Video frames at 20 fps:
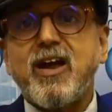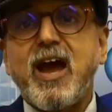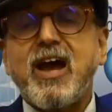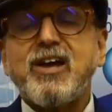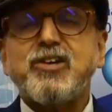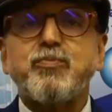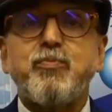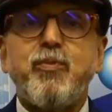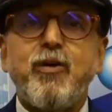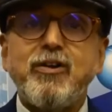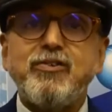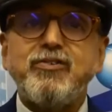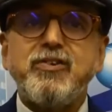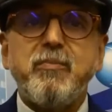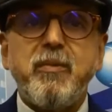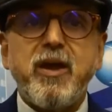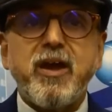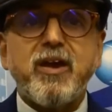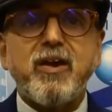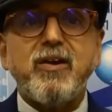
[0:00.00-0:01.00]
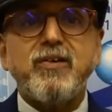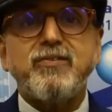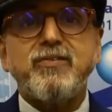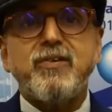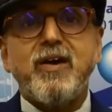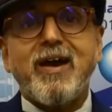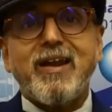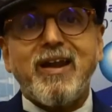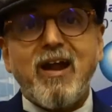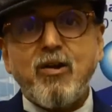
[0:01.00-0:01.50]
as
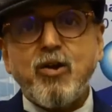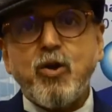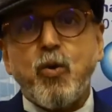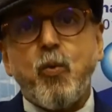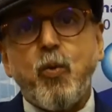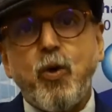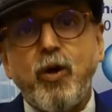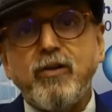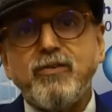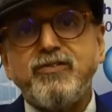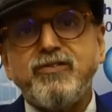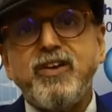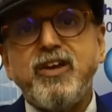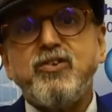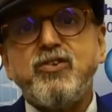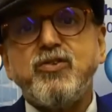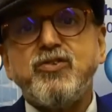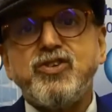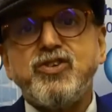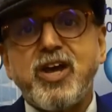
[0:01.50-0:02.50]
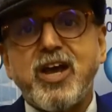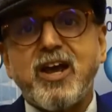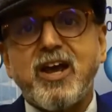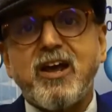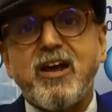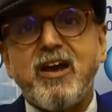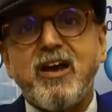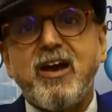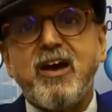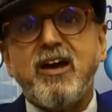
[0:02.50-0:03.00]
policymakers around the world seek to check
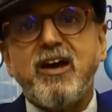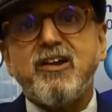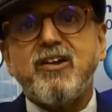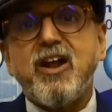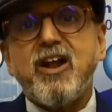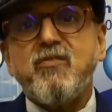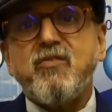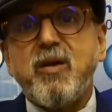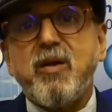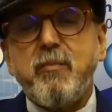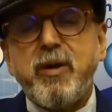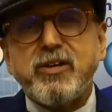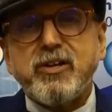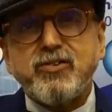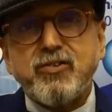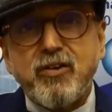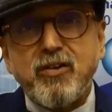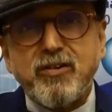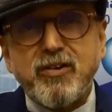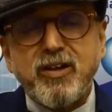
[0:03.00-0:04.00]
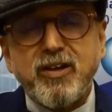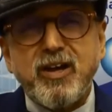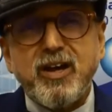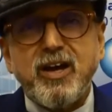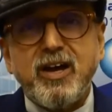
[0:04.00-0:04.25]
a runway bets on